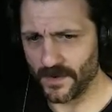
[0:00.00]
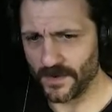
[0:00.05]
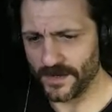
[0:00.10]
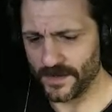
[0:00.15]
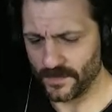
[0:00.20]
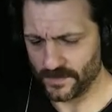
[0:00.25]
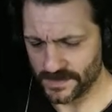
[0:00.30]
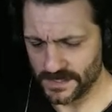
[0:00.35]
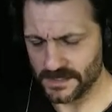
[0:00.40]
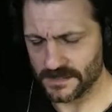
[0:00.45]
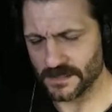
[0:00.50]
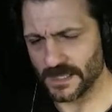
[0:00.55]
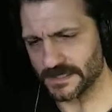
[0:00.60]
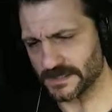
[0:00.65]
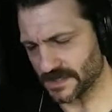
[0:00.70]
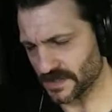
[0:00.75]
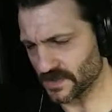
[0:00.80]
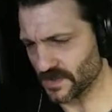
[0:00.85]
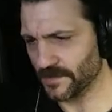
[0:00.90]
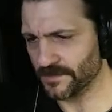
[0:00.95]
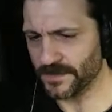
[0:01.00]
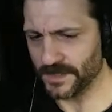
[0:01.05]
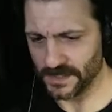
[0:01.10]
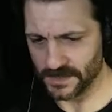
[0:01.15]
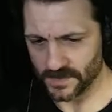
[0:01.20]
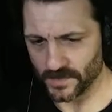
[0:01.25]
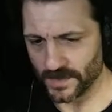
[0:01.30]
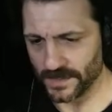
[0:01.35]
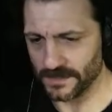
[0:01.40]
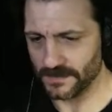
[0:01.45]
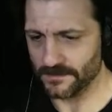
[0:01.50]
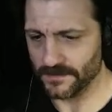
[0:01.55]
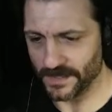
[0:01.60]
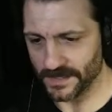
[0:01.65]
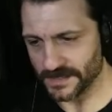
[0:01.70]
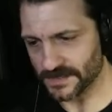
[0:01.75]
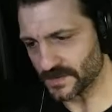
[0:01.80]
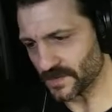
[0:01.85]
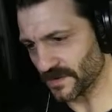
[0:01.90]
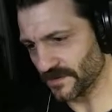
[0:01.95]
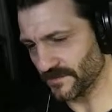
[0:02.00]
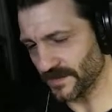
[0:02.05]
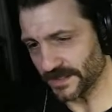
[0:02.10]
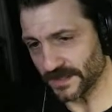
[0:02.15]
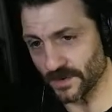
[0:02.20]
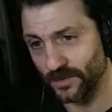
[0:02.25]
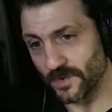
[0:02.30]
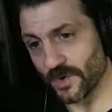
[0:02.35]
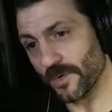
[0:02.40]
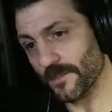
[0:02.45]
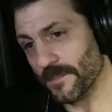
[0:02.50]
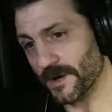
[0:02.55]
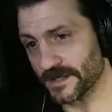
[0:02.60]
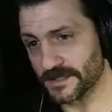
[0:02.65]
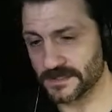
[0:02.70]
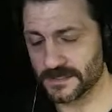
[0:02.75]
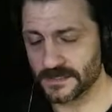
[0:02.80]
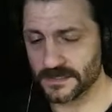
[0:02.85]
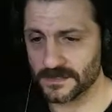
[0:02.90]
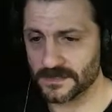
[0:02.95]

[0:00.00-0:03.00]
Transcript: I know Cecil has a script that he's written, but it's sort of like the robust